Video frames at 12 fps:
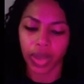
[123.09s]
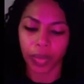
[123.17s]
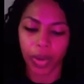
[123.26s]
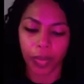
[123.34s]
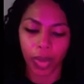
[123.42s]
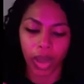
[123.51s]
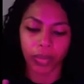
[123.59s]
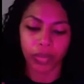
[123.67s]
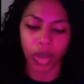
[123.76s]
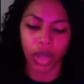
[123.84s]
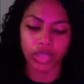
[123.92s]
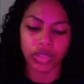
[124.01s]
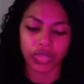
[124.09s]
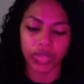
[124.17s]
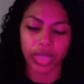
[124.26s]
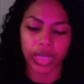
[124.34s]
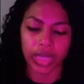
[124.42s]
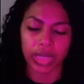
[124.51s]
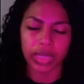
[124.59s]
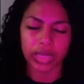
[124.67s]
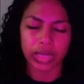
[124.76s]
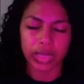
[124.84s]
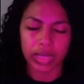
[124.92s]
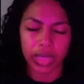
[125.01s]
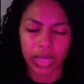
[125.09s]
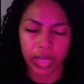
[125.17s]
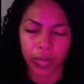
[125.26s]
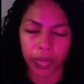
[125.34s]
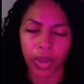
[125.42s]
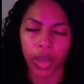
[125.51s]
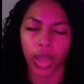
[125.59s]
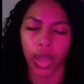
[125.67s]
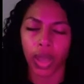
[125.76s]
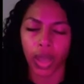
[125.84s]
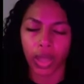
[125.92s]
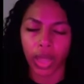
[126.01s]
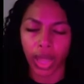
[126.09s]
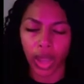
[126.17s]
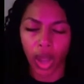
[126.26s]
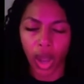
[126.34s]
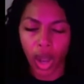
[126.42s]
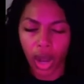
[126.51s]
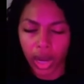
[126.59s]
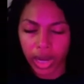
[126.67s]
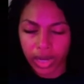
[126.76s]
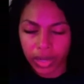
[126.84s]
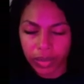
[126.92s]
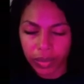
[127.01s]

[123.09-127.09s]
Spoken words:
But I'm also feeling this deep, heart